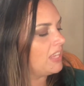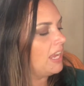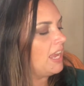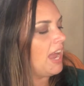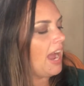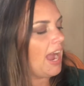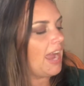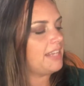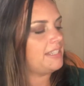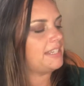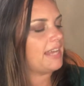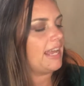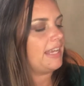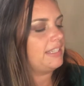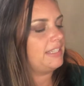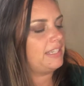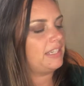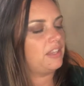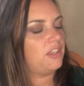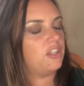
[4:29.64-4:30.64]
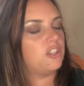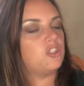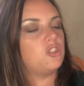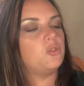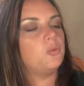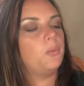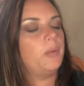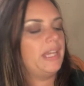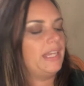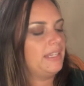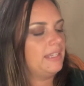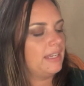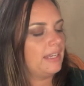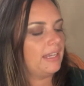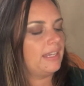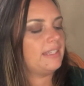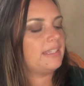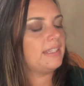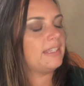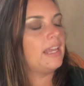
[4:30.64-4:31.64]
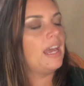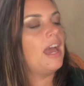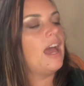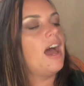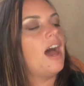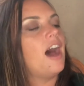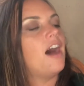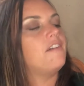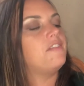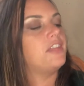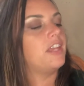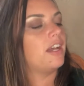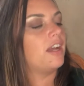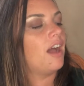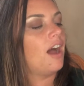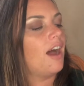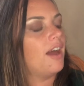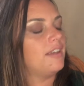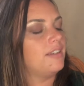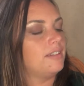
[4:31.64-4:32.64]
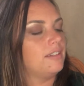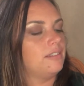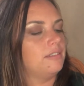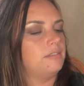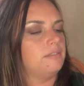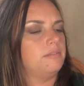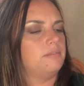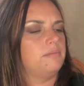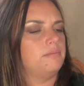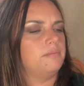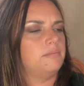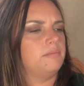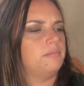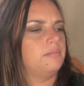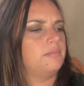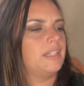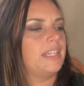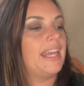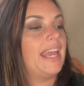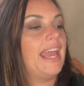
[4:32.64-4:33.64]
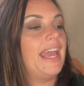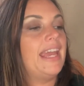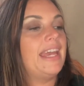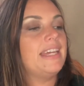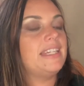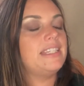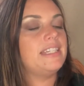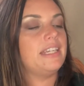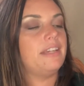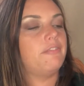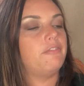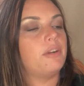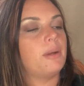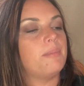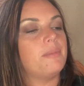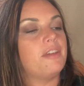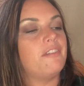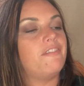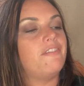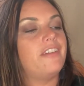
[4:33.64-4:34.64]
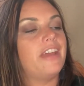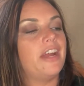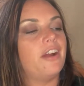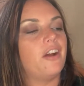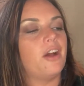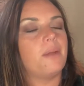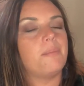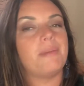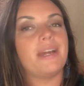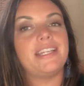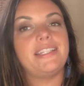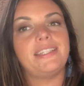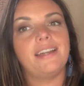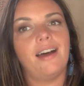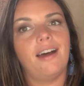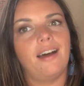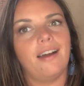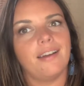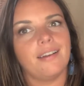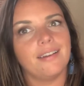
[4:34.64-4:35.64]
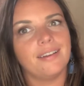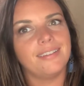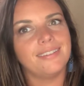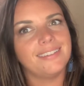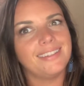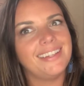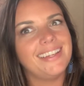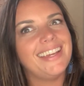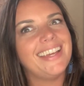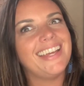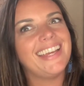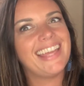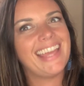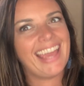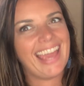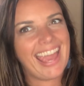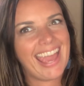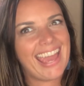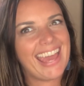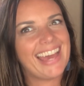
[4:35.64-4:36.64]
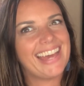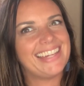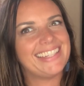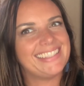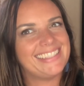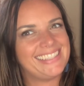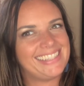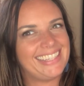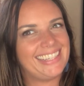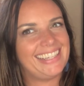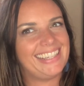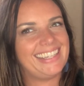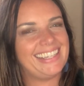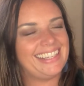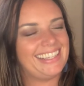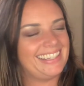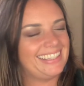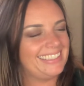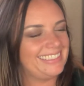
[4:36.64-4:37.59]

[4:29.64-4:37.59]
I tasted the sweetness of the cotton candy from the fair on my tongue. Candy.